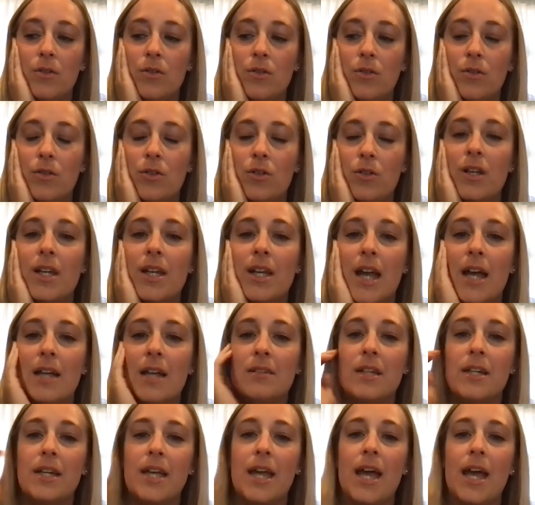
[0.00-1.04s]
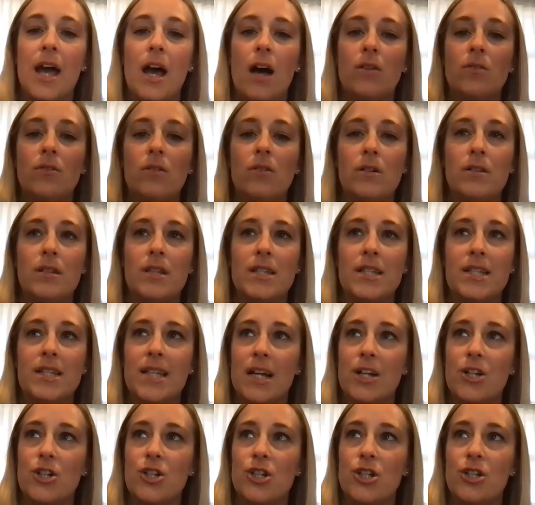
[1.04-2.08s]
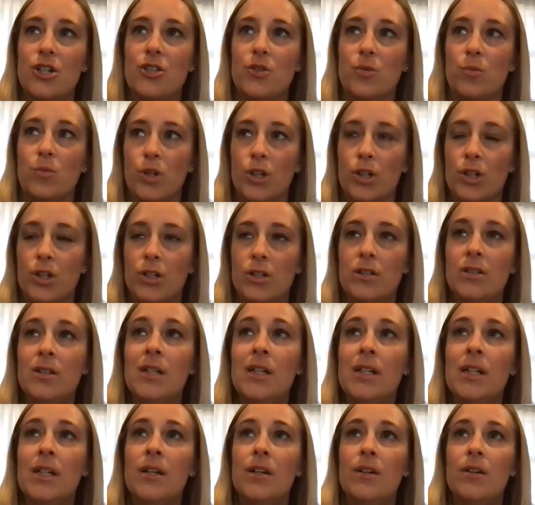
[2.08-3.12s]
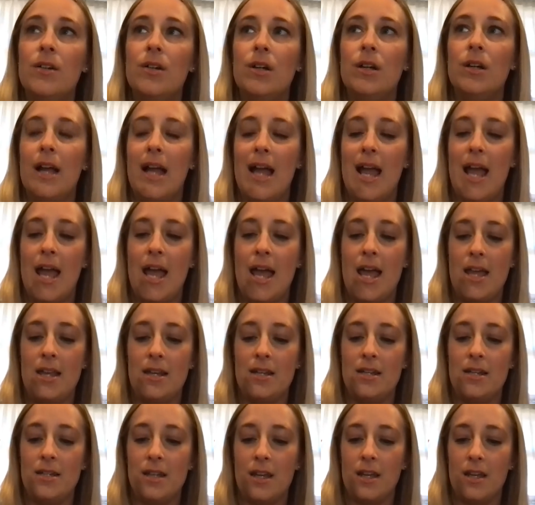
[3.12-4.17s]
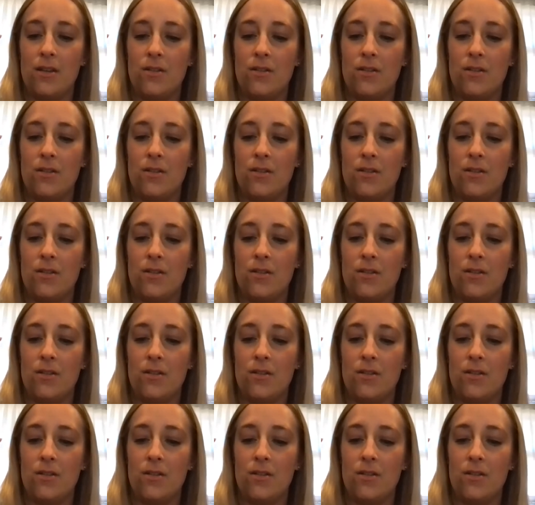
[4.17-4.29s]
looking at like how long the sections were and